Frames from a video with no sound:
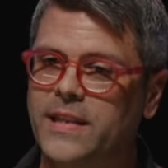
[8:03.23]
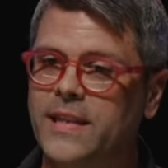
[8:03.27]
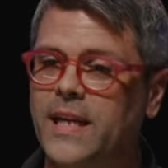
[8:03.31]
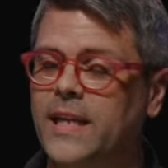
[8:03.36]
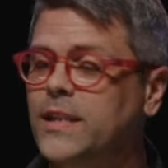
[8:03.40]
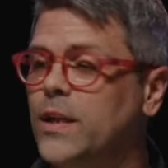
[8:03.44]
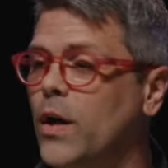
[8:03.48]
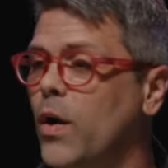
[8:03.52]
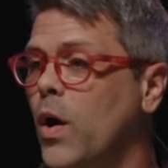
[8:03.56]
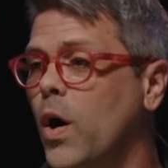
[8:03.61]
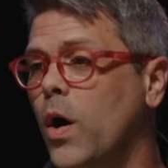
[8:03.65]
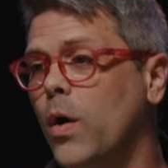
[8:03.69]
I
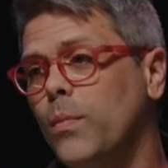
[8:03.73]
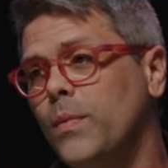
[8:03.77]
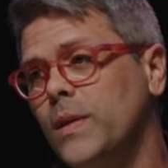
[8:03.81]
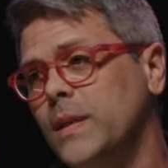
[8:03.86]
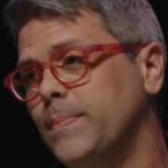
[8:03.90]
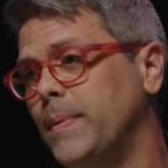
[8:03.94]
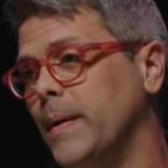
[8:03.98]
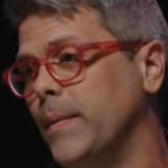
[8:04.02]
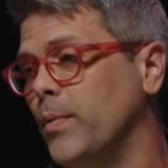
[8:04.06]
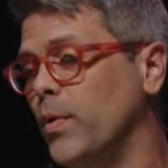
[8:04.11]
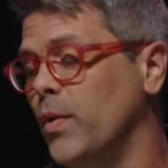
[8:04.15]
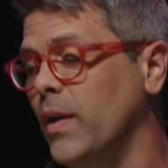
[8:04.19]
saw homeless
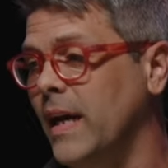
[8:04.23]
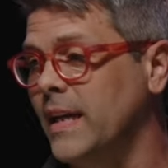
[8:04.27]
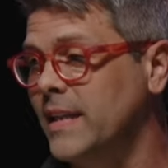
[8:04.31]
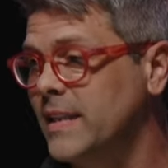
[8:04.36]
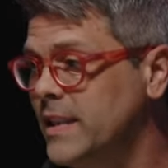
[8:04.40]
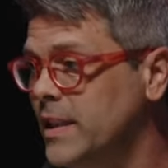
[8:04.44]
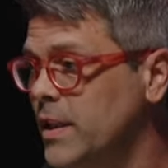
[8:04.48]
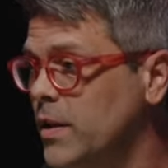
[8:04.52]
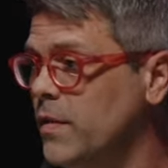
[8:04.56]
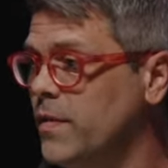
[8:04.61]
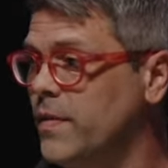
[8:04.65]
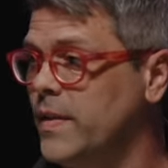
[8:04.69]
people like
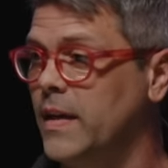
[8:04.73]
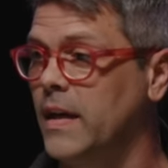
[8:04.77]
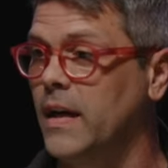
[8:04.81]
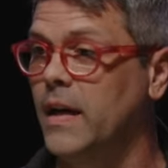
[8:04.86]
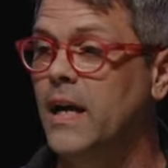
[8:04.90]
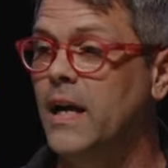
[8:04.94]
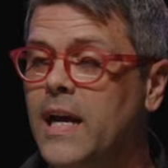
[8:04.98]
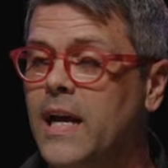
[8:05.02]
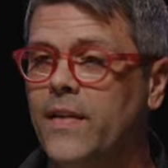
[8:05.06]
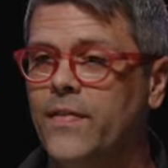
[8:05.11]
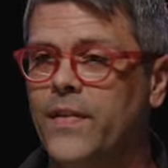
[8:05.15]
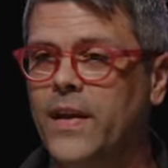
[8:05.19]
Sylvia
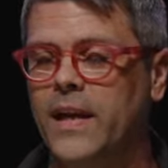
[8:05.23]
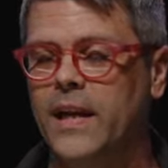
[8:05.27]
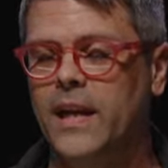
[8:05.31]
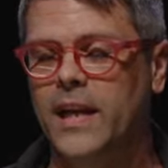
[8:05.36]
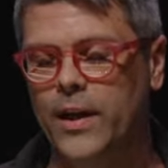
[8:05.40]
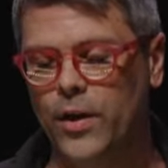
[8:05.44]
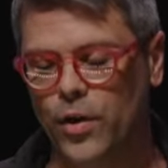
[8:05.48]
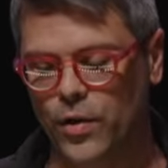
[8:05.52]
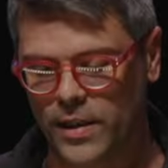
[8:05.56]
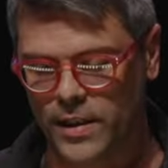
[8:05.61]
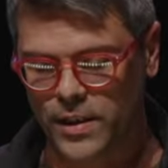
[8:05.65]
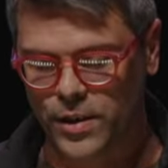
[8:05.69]
that
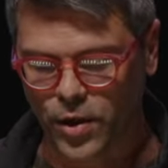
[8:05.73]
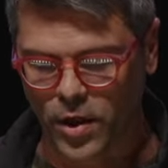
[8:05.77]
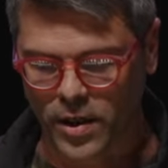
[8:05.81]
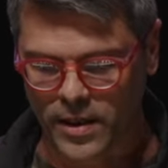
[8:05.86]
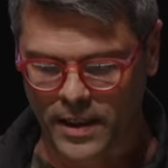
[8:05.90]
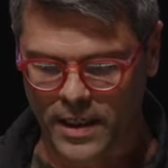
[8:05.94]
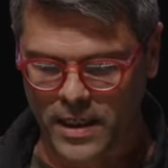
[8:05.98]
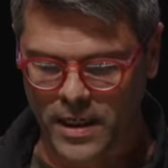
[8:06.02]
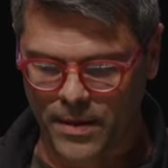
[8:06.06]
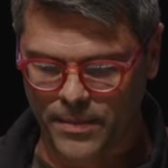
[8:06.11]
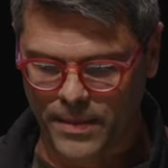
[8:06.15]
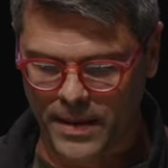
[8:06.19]
literally
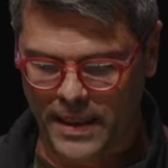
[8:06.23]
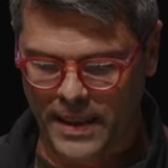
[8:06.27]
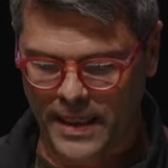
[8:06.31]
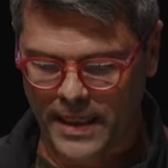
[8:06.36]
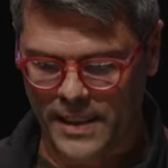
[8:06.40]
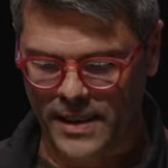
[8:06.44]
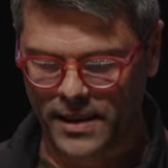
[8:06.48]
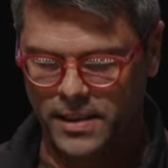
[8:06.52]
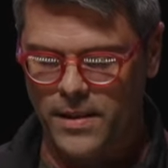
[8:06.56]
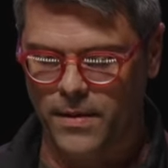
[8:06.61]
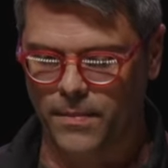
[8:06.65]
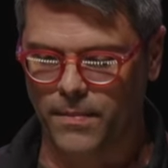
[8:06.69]
started coming
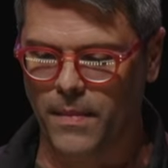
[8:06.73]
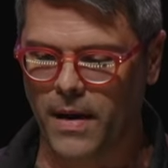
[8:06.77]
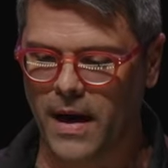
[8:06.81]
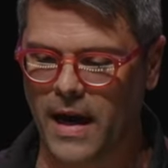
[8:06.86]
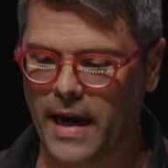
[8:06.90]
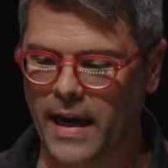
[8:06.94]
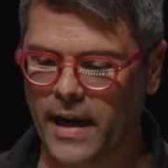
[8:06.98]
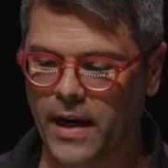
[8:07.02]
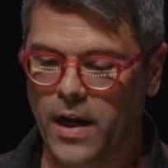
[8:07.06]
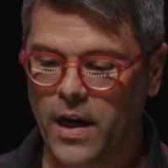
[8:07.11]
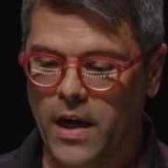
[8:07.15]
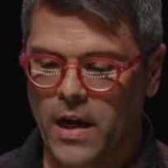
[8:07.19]
into
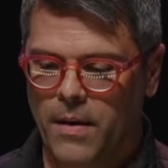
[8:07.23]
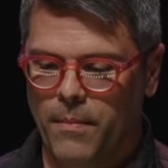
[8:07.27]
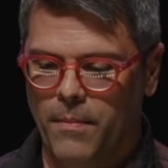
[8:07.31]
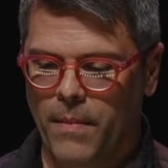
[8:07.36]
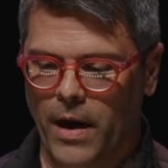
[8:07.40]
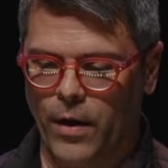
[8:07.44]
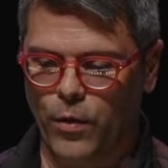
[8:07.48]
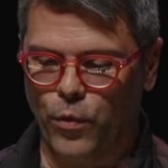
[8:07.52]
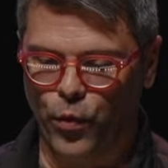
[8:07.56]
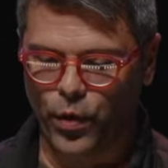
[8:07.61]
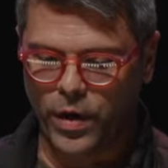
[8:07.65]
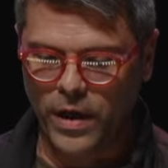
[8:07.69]
my,
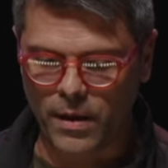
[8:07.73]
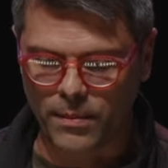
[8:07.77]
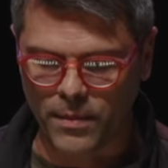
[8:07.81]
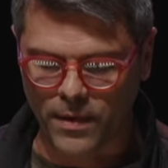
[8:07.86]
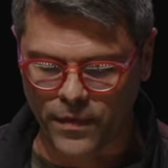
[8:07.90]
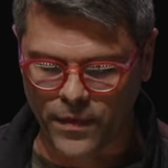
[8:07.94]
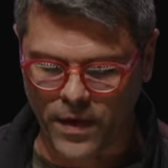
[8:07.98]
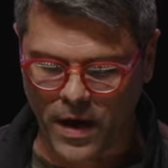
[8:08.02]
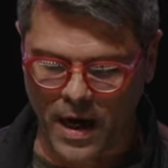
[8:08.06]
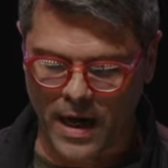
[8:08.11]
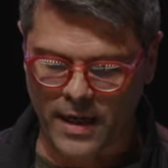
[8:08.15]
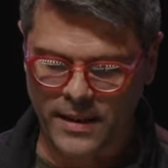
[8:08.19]
my realm of
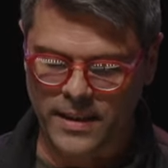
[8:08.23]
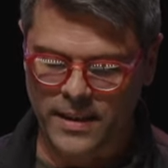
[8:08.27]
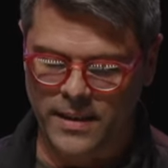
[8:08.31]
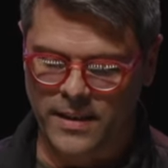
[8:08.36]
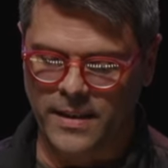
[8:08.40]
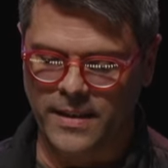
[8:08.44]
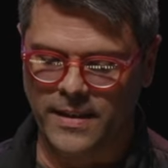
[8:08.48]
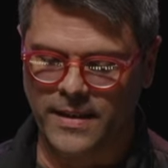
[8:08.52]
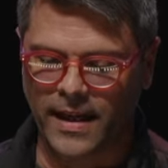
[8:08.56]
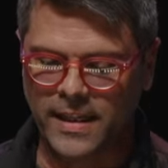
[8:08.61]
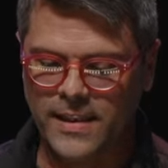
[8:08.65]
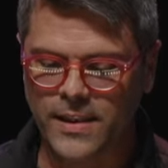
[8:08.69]

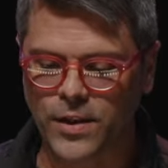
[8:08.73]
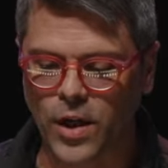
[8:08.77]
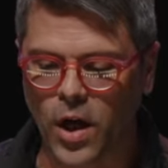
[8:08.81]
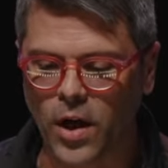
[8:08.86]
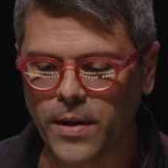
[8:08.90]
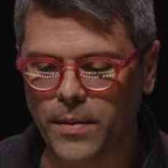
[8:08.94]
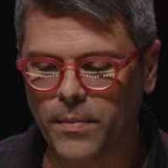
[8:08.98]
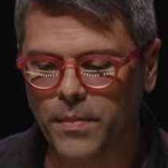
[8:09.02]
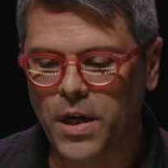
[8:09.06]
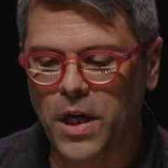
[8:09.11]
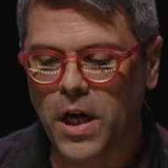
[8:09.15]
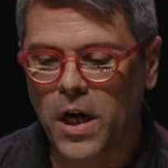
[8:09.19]
consciousness. I saw
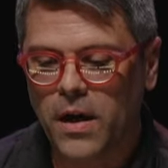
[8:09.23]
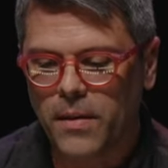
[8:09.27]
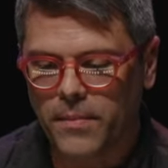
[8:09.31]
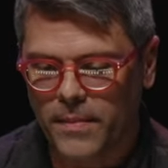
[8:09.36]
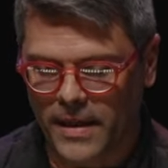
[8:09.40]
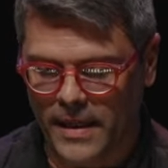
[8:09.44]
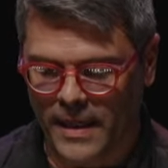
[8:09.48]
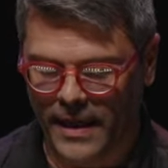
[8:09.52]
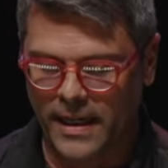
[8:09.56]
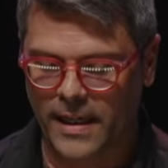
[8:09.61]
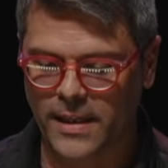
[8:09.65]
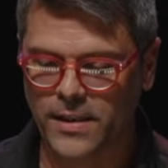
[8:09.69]
them
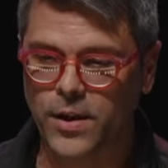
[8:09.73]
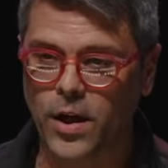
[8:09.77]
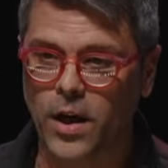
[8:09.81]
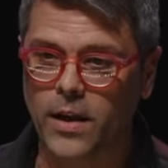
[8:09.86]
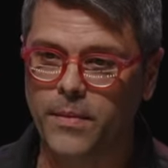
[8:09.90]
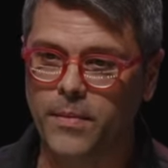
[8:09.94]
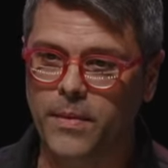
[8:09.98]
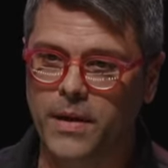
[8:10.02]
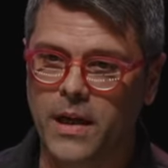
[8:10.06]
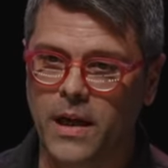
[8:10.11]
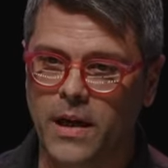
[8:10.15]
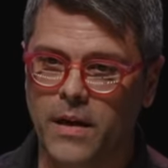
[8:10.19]
coming and I saw
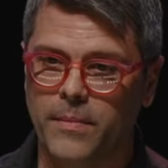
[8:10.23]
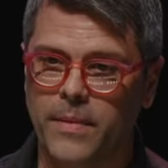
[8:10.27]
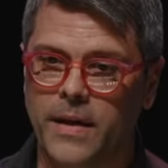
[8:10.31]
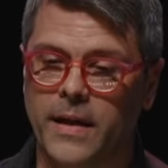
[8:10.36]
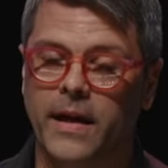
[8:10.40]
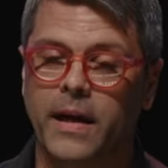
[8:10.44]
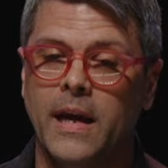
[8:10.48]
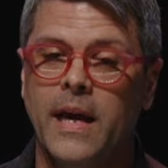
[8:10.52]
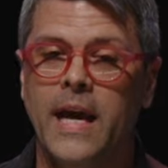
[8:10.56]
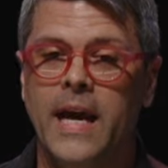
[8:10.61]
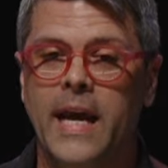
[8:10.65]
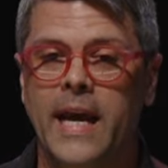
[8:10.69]
them
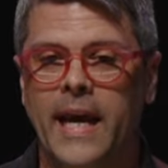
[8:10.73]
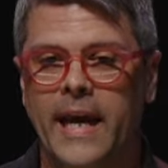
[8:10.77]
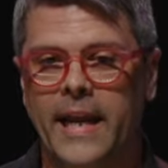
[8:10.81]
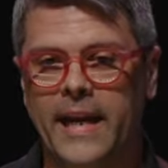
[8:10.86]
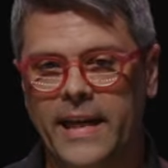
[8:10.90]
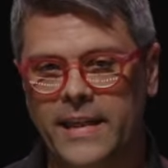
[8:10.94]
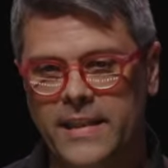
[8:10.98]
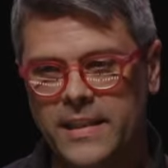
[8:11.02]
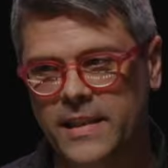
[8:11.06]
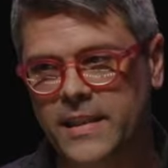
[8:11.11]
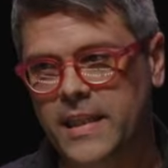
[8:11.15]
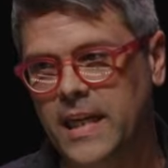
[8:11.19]
coming, and
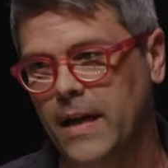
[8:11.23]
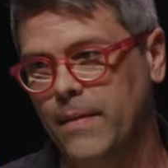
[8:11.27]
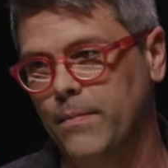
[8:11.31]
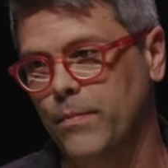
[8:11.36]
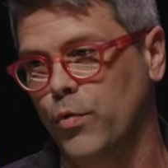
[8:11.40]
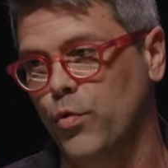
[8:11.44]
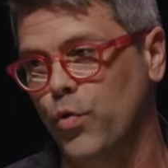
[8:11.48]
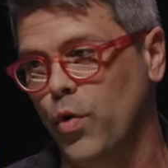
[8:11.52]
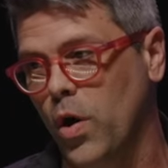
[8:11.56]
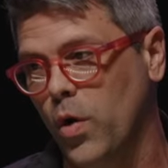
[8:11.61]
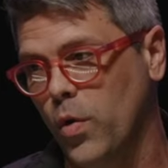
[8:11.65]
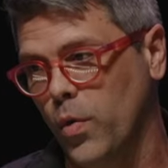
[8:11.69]
it just kept
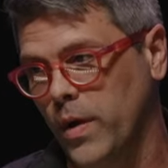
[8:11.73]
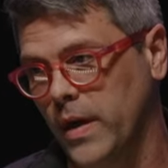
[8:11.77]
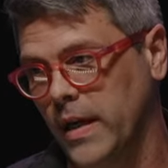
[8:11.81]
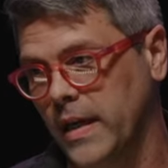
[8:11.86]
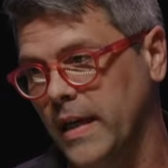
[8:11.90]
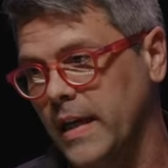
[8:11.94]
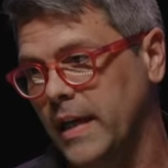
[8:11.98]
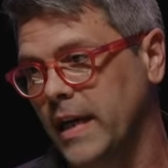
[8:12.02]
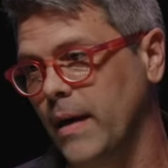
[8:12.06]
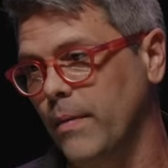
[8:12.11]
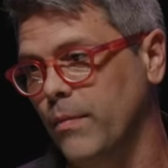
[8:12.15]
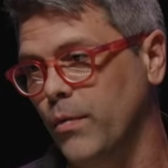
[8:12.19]
growing
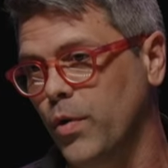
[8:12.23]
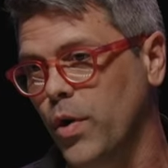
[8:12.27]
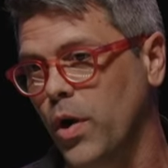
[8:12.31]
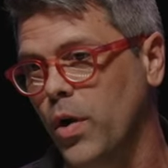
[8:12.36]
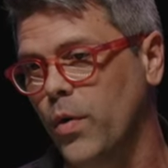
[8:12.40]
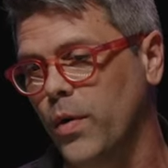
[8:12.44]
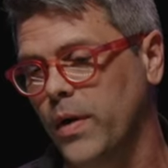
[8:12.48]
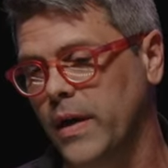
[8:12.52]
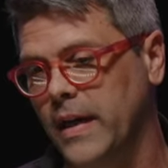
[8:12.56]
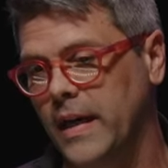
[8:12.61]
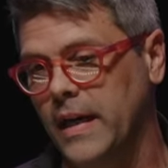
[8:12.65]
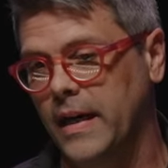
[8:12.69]
and kept
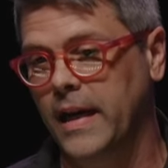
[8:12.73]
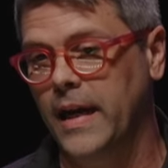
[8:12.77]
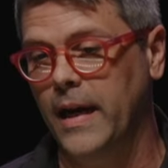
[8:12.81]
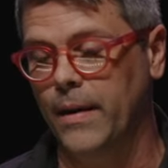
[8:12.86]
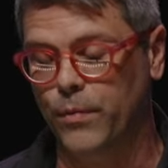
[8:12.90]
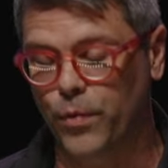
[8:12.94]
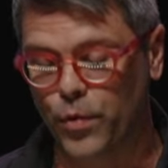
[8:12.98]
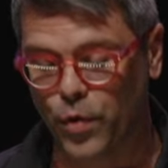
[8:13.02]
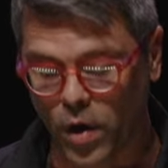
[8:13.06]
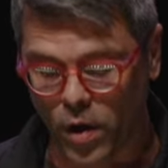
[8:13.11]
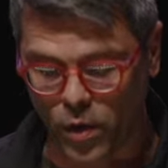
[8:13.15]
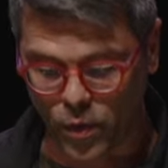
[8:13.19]
growing and
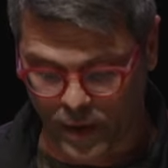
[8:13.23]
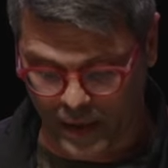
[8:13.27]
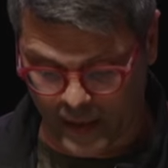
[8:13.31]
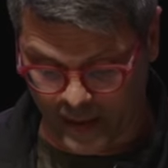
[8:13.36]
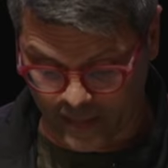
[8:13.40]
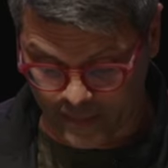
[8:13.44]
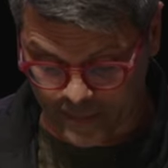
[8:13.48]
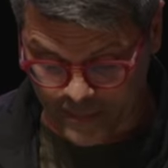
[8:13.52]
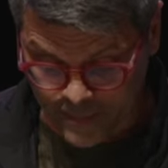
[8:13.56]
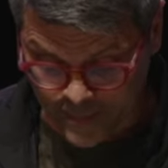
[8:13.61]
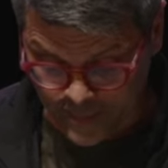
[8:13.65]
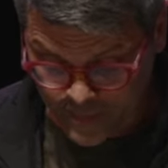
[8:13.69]
kept
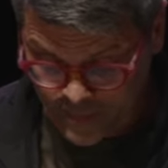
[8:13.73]
growing.